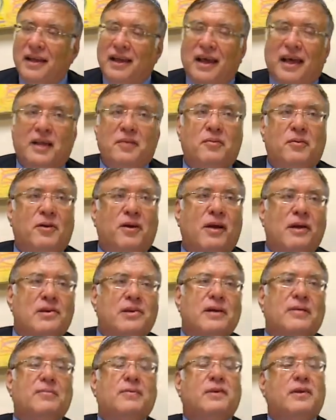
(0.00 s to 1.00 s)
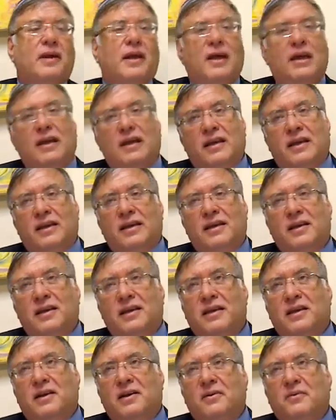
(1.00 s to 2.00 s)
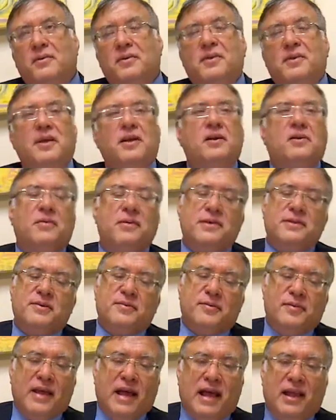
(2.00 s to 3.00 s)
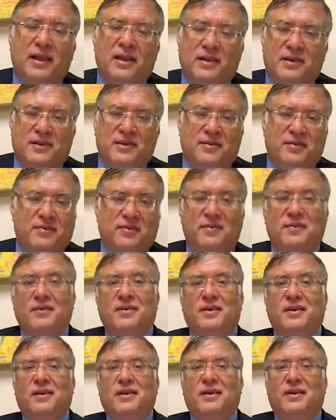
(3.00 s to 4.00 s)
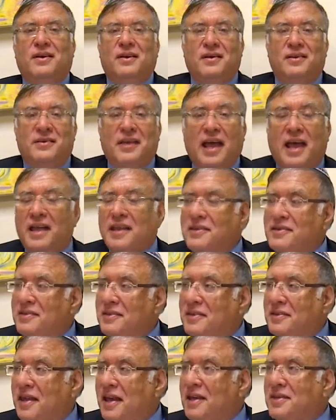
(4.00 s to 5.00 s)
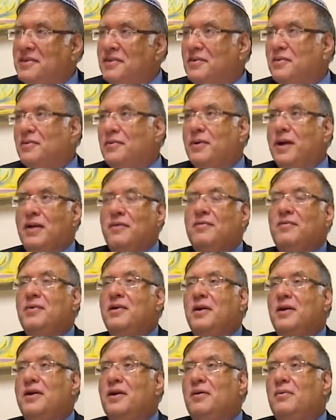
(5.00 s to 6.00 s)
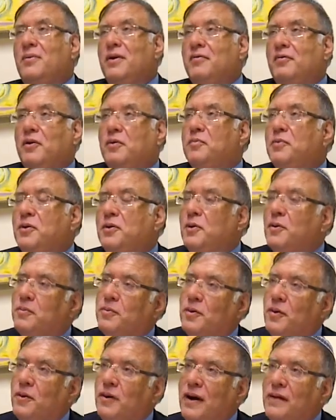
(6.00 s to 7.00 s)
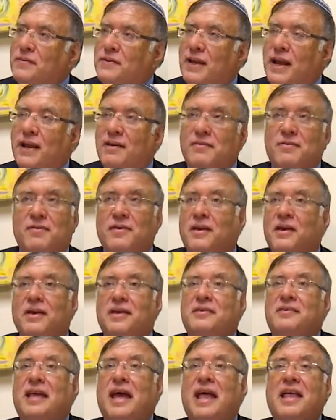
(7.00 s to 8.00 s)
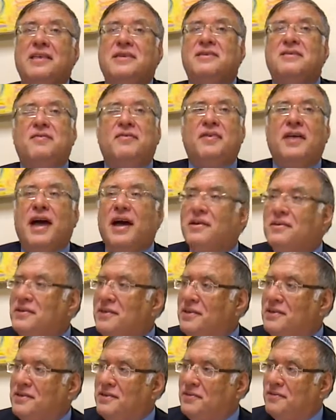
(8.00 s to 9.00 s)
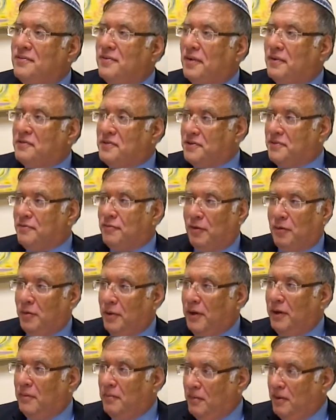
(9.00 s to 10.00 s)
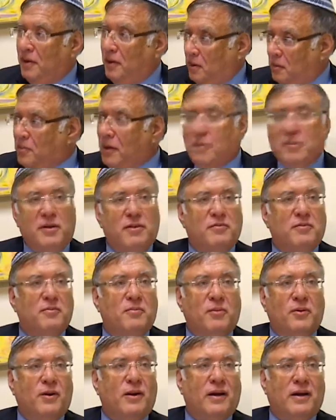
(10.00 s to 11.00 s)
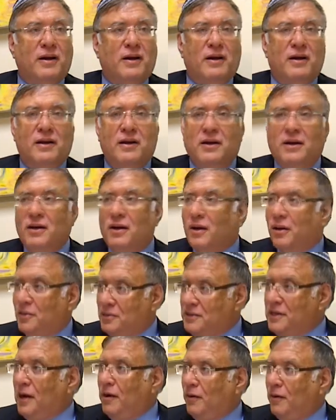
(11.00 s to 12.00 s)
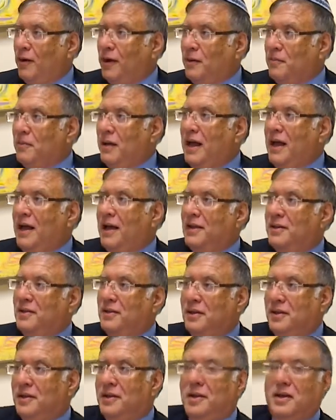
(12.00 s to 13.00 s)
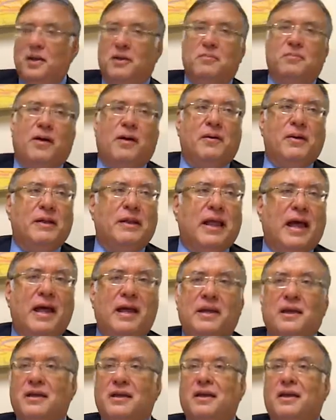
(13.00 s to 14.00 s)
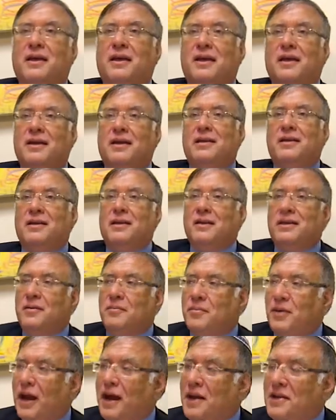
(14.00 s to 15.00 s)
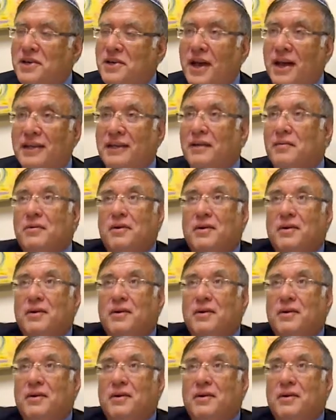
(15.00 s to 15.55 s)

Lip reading: And Baruch Hashem today, with the increase of knowledge, tens and tens of it, we have computer programs that have tens of thousands of sefarim, maybe even more. Otzar Chokhmah, the Bar Ilan project.